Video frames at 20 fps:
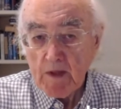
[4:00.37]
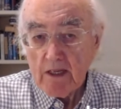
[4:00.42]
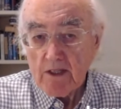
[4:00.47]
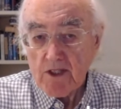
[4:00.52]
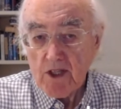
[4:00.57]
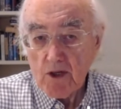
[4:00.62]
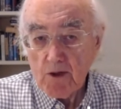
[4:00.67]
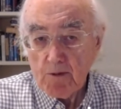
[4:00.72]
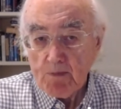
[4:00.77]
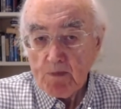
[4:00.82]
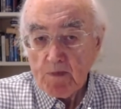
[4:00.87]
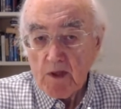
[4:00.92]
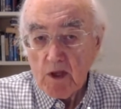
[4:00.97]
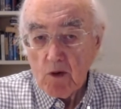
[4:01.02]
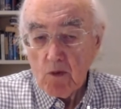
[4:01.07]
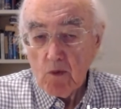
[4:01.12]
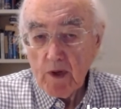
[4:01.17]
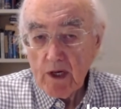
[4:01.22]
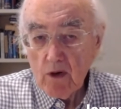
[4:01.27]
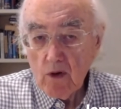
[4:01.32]
So
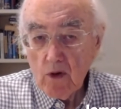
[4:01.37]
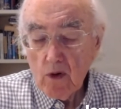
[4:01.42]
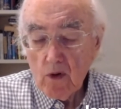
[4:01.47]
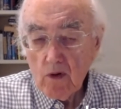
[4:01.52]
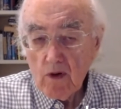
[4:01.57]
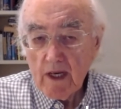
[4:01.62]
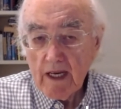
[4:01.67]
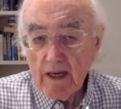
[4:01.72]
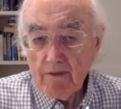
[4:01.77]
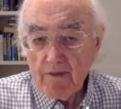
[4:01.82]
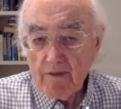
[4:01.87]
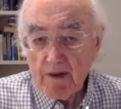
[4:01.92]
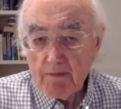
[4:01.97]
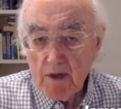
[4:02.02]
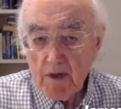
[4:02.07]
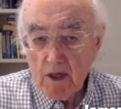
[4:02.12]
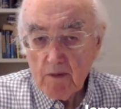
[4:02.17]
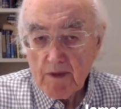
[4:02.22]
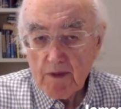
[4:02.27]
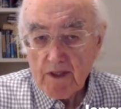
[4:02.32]
we all, every
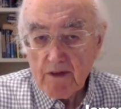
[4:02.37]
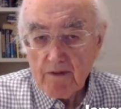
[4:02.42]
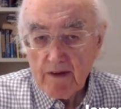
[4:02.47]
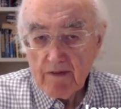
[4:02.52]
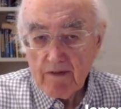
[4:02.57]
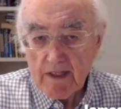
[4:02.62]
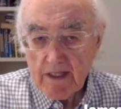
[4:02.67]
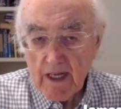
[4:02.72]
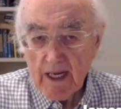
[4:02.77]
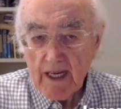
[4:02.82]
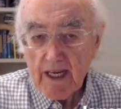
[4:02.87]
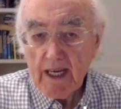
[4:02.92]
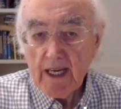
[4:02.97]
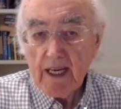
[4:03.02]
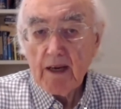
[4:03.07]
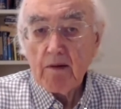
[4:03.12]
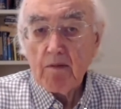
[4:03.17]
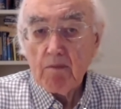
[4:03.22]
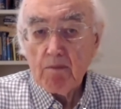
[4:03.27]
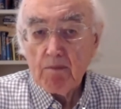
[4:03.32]
moment of every day,
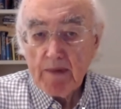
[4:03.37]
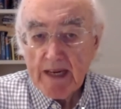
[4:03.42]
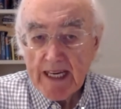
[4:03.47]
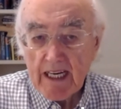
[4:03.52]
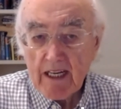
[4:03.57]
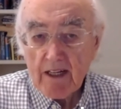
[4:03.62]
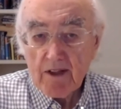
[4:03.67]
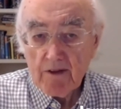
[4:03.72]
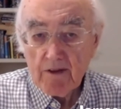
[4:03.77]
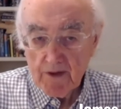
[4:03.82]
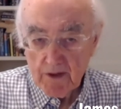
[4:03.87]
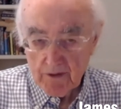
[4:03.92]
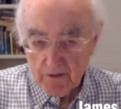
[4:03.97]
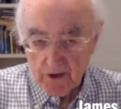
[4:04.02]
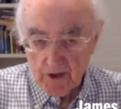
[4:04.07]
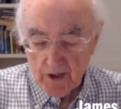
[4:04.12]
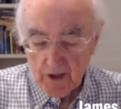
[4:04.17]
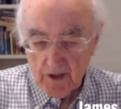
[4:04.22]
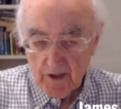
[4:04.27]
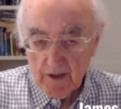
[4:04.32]
make the
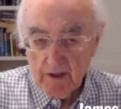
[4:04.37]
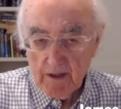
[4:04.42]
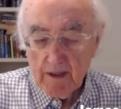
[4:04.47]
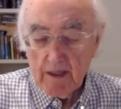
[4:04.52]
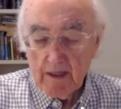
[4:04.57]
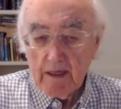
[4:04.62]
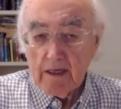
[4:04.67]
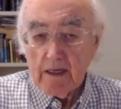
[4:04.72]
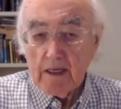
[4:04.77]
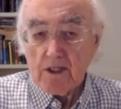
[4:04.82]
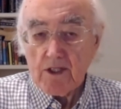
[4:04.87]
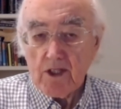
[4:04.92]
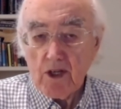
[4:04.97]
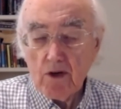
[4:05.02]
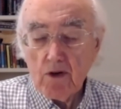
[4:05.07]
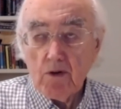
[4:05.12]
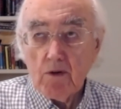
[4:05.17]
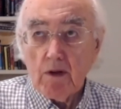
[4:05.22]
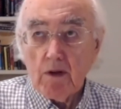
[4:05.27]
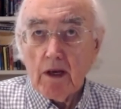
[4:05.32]
future.
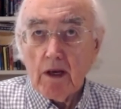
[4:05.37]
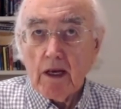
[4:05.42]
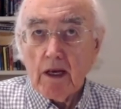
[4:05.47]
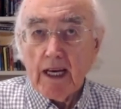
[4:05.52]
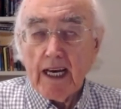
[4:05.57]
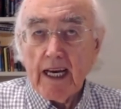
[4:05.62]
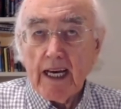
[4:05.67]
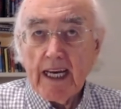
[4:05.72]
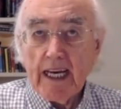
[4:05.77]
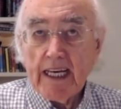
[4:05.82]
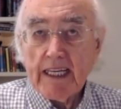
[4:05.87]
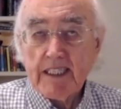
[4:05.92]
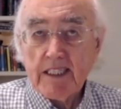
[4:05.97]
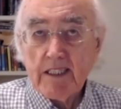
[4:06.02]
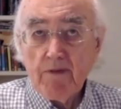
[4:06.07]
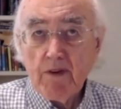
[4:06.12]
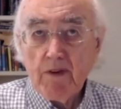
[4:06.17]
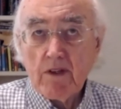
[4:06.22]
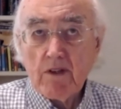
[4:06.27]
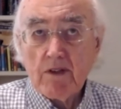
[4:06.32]
So it's
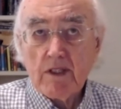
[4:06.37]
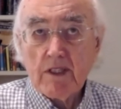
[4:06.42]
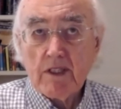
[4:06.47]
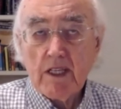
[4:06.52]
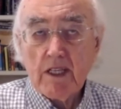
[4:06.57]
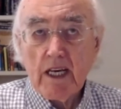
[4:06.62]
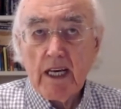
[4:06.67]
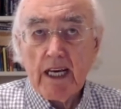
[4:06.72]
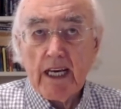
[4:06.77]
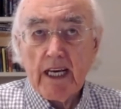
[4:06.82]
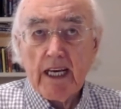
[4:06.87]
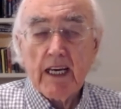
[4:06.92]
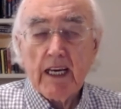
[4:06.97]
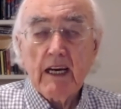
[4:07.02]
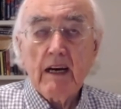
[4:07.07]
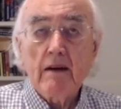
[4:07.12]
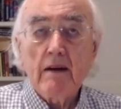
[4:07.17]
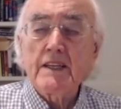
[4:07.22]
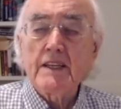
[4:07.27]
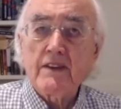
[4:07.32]
difficult to say.
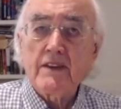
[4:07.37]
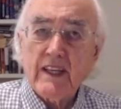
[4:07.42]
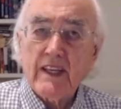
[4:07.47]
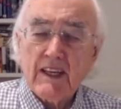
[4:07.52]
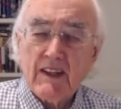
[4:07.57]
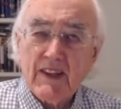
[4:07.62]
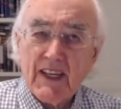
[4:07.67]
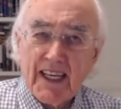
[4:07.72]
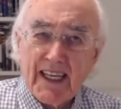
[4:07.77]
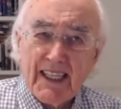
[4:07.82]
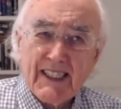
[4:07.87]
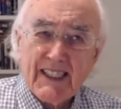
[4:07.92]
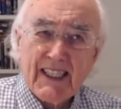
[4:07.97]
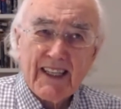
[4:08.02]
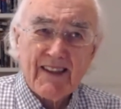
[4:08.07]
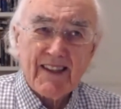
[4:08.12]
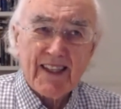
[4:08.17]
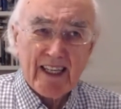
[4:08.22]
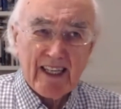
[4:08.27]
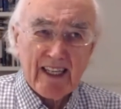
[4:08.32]
I mean, the, the easy
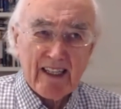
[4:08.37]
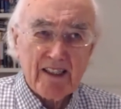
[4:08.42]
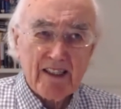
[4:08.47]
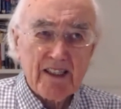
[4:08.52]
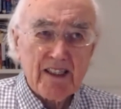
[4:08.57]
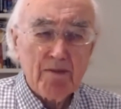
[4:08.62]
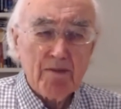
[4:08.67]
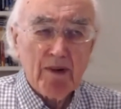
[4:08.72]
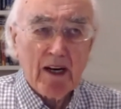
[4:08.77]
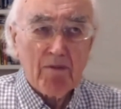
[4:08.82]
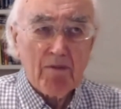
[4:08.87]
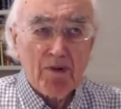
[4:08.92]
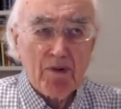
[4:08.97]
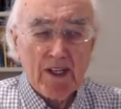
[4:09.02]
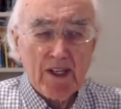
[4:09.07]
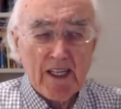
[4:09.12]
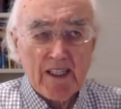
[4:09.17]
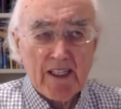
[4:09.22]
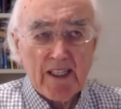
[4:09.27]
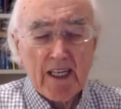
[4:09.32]
things about
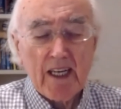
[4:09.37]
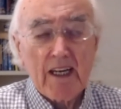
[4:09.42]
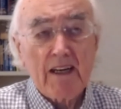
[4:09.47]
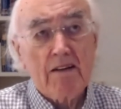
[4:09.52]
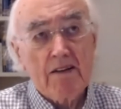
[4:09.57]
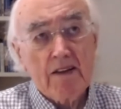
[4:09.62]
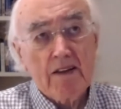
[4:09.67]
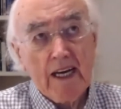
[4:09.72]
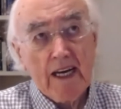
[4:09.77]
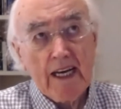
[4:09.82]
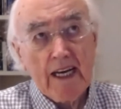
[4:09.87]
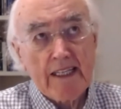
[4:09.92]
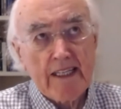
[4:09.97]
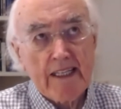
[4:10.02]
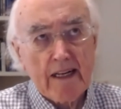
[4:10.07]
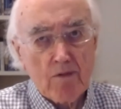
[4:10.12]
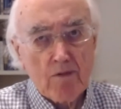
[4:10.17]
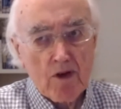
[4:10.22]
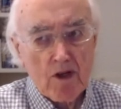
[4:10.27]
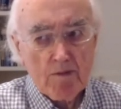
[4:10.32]
predicting, I hate
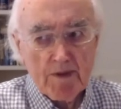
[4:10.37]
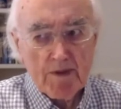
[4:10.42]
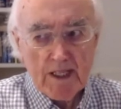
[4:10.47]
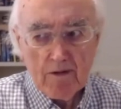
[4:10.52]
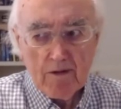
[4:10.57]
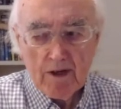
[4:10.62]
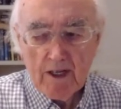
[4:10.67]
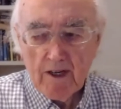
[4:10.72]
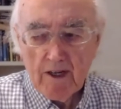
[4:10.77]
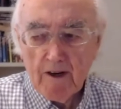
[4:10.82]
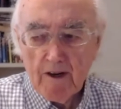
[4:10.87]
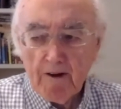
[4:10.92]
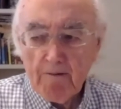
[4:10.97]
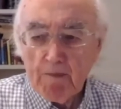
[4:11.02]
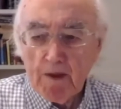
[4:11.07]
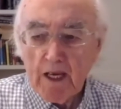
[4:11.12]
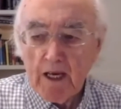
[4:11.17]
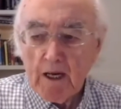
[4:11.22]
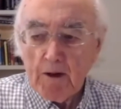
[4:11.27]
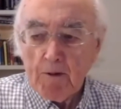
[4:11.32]
that word, but there we are,
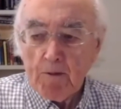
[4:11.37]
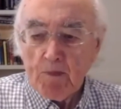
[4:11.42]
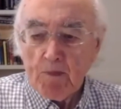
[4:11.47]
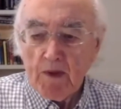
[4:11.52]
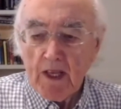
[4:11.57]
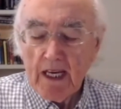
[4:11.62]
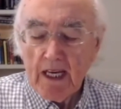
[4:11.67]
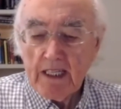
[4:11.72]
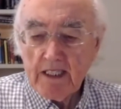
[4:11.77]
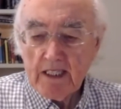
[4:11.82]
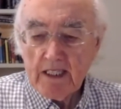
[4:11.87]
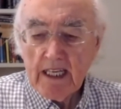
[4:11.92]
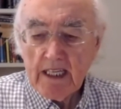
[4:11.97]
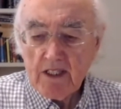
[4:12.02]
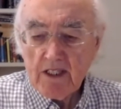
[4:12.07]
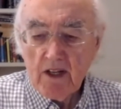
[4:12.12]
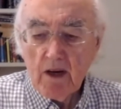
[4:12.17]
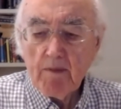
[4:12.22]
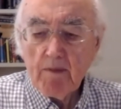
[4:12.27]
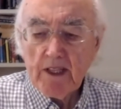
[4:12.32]
is
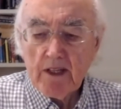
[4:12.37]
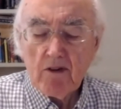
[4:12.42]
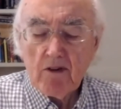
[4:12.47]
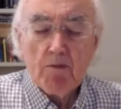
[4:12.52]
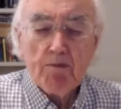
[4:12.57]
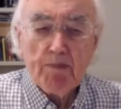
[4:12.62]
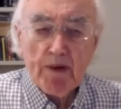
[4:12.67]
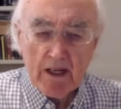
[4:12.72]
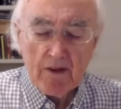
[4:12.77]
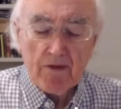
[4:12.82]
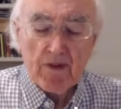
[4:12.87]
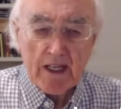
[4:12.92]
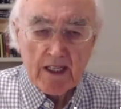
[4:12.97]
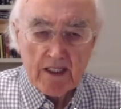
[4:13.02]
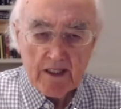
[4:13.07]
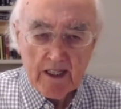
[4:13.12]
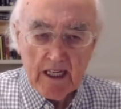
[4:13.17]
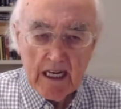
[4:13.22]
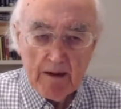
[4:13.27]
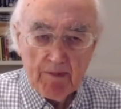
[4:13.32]
yes, I mean, there are big things
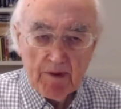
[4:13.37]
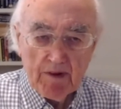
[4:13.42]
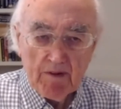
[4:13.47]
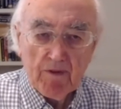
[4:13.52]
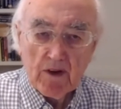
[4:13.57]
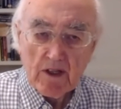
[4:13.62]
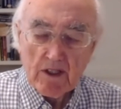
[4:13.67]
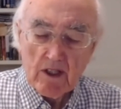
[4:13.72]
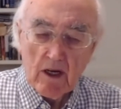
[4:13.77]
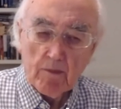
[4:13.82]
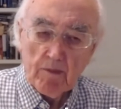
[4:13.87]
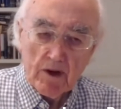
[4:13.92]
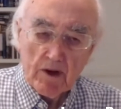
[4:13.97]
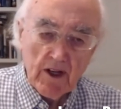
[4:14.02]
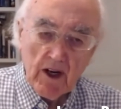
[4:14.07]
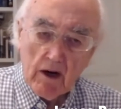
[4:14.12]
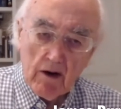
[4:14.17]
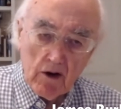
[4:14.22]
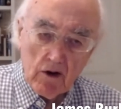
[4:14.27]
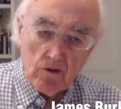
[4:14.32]
that happen. For example, in
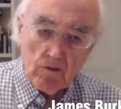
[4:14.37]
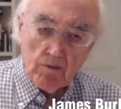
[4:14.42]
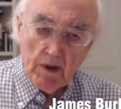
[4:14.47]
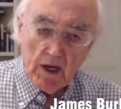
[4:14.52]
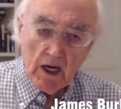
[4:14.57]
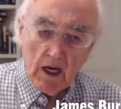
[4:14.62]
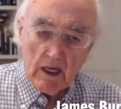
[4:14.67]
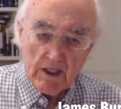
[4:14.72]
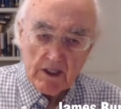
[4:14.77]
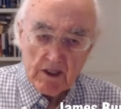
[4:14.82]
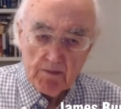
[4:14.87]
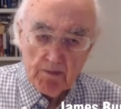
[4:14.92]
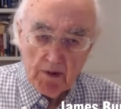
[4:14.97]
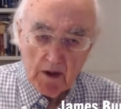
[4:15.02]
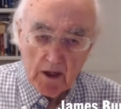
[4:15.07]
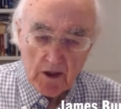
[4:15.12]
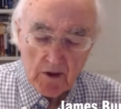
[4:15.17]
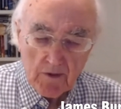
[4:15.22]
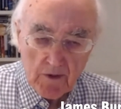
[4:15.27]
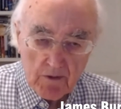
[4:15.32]
our own past,
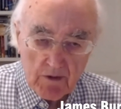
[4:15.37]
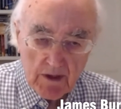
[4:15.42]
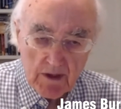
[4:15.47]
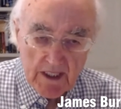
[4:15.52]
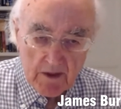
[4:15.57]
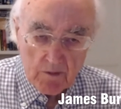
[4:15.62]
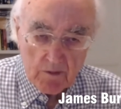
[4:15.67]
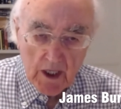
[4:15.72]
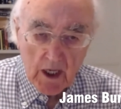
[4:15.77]
part of the reason we